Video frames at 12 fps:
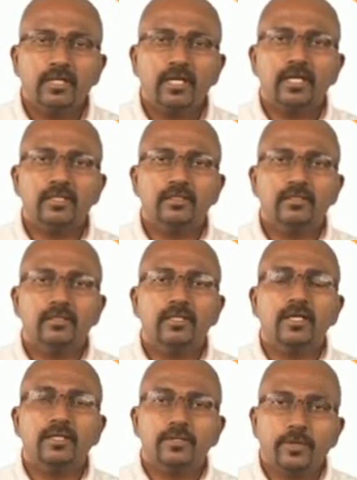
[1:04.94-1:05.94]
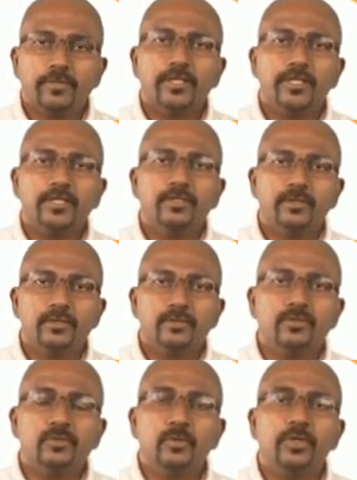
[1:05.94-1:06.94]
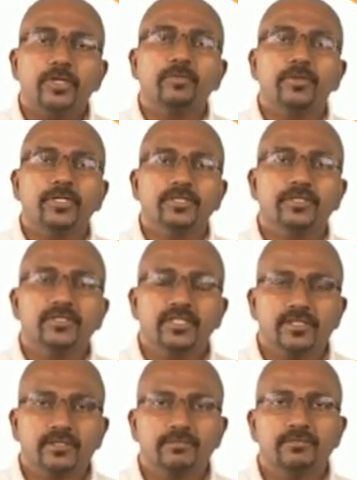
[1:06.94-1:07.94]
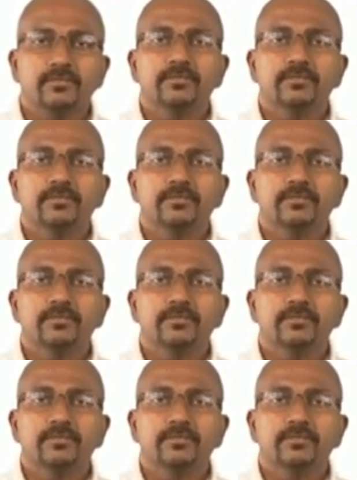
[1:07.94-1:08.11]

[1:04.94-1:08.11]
and adopted it to Toyota production system.